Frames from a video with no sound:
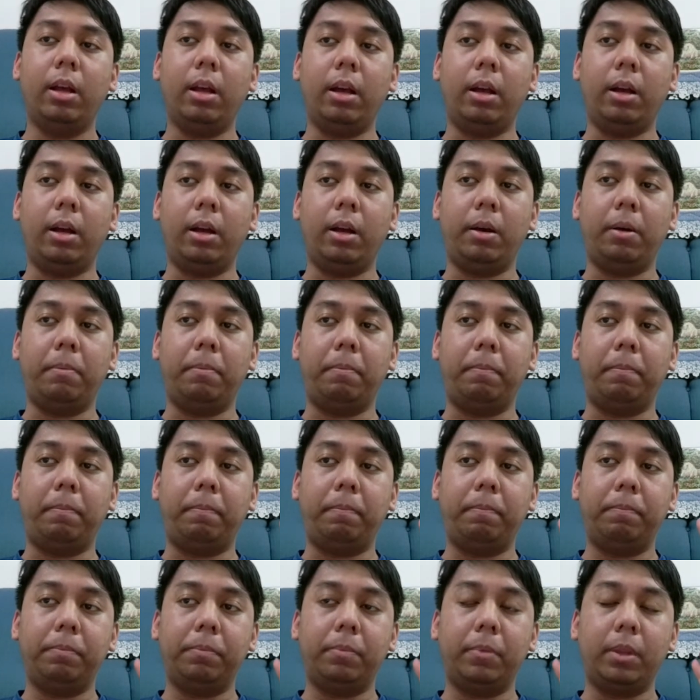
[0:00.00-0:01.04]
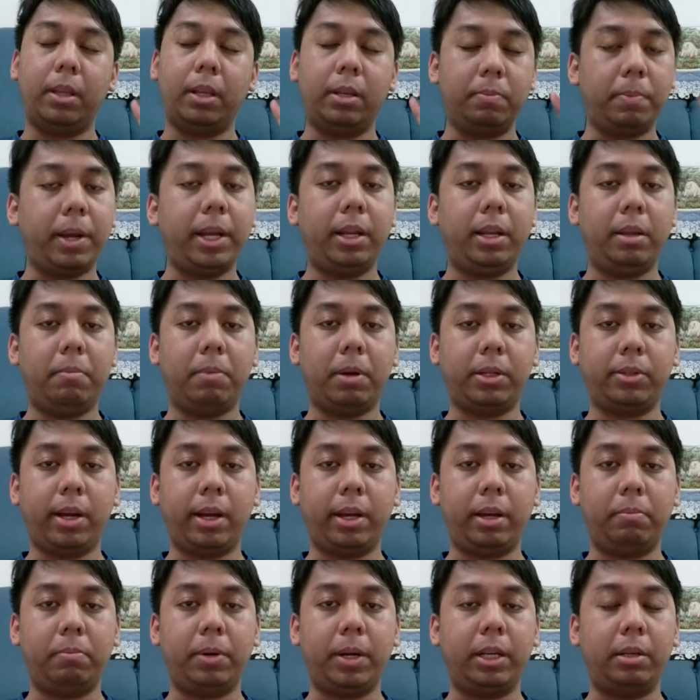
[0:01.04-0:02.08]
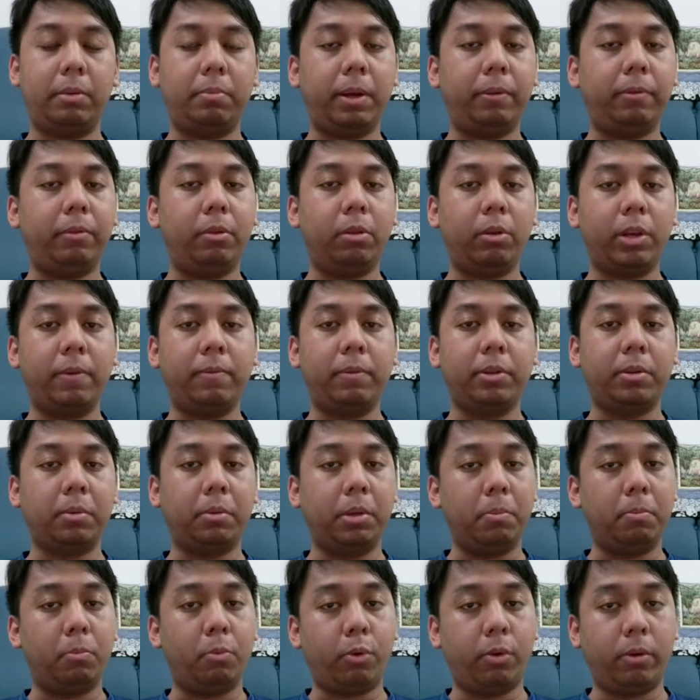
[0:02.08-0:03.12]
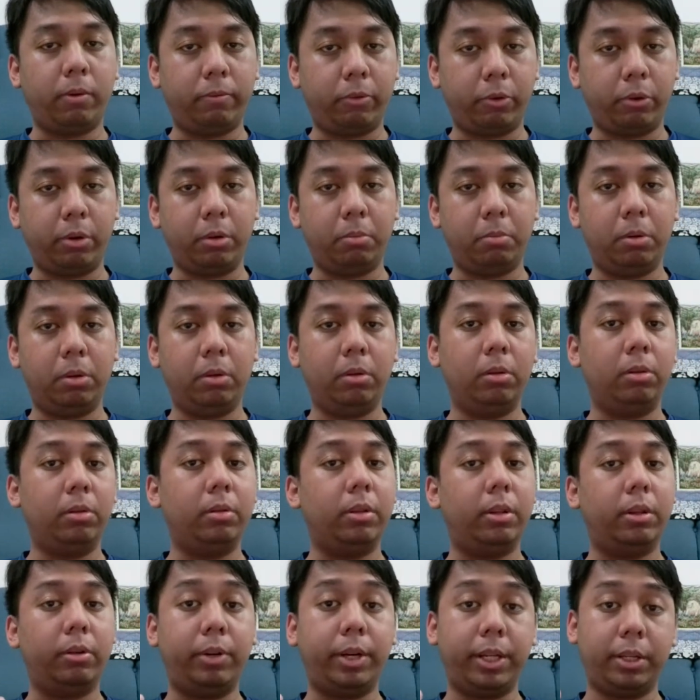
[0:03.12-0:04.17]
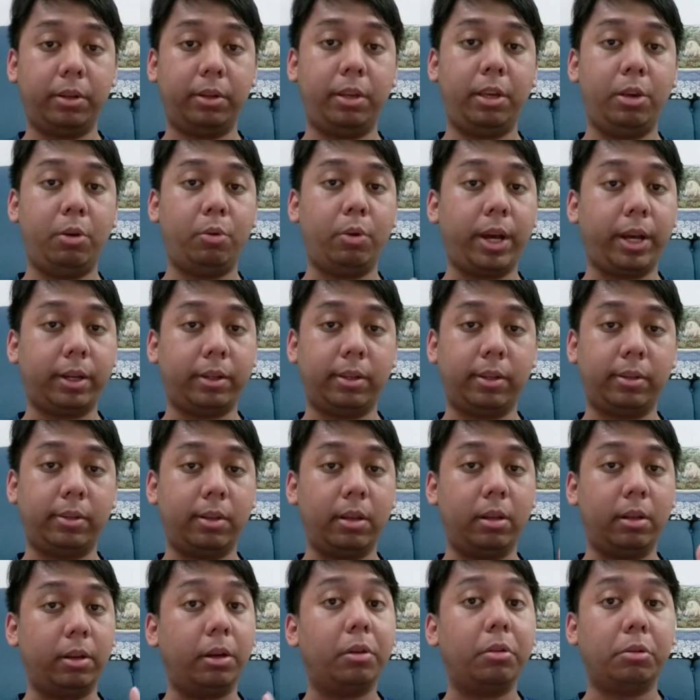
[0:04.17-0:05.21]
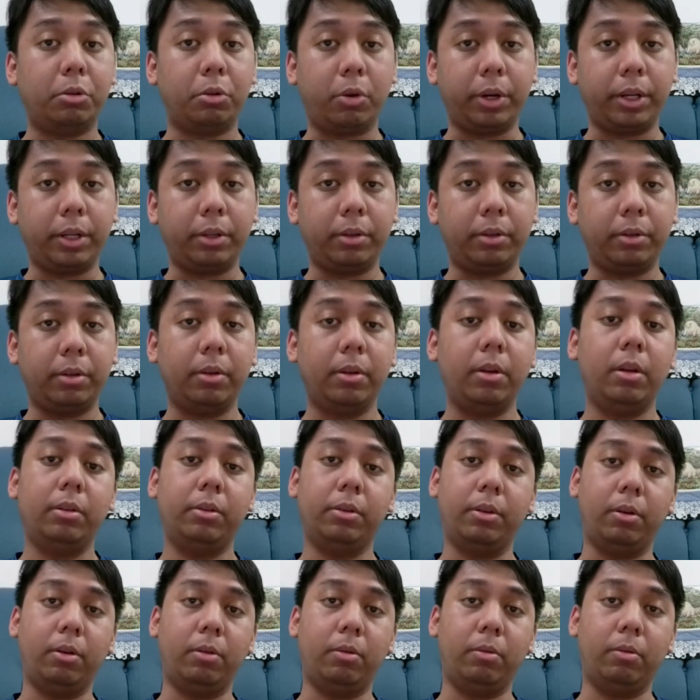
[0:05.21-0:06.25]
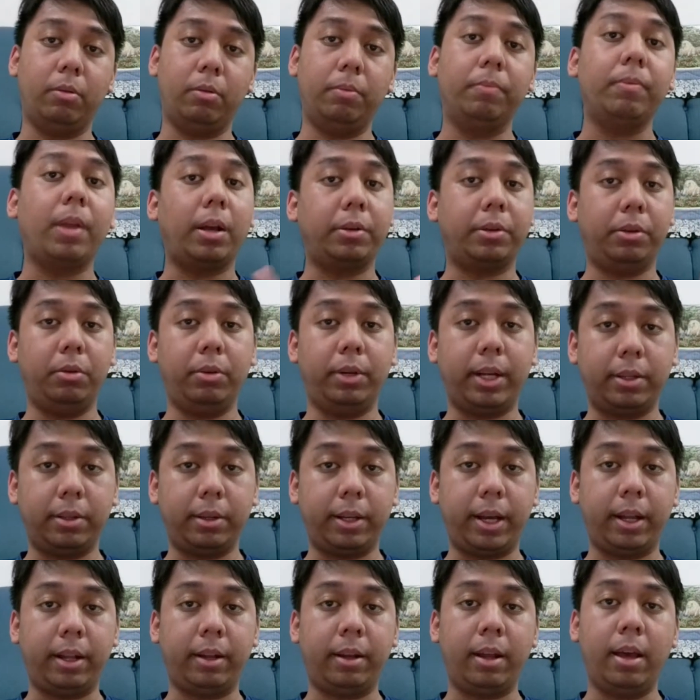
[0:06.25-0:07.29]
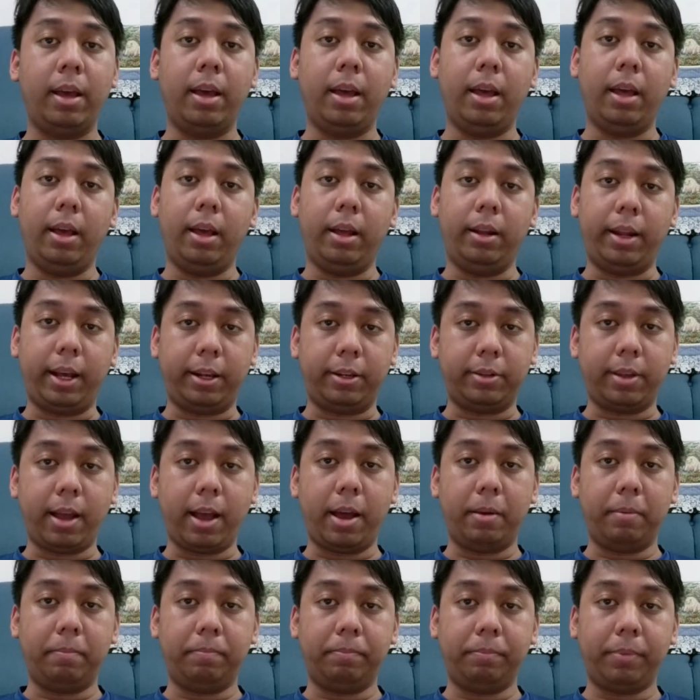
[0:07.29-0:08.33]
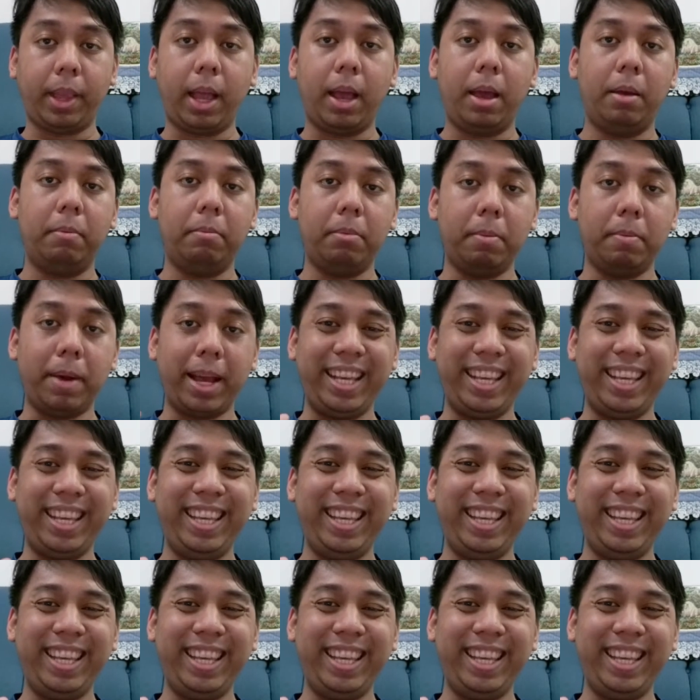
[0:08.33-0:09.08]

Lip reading: Um, Despite the much higher price, but if you're looking for something more affordable, the Razer Kiyo X is still a good choice. So I'll see you guys again next time. Bye bye.